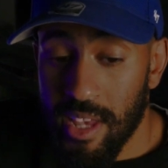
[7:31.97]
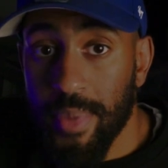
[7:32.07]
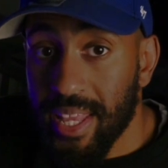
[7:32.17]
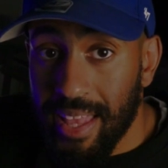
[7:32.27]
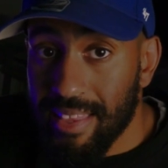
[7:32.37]

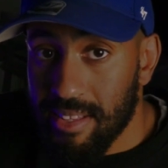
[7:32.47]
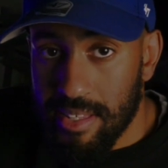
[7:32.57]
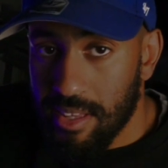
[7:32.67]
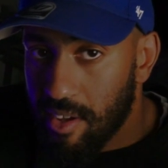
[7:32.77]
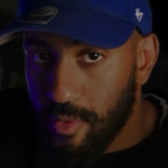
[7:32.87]
Being that this
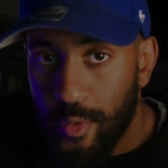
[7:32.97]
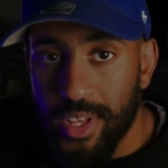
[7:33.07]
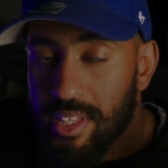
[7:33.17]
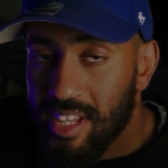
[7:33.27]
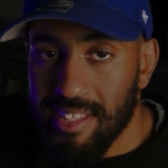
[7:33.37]
is a
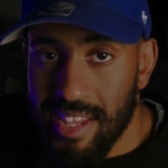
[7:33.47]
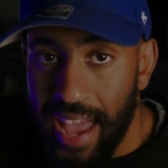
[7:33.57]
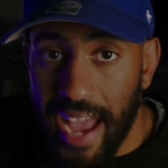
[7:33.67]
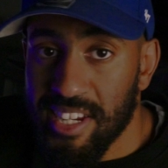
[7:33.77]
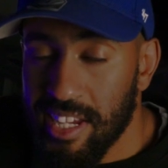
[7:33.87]
360
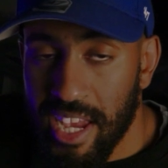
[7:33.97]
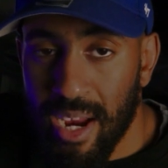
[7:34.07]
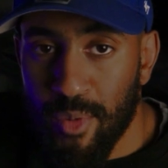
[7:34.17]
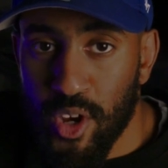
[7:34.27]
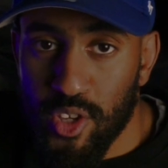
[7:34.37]
action camera,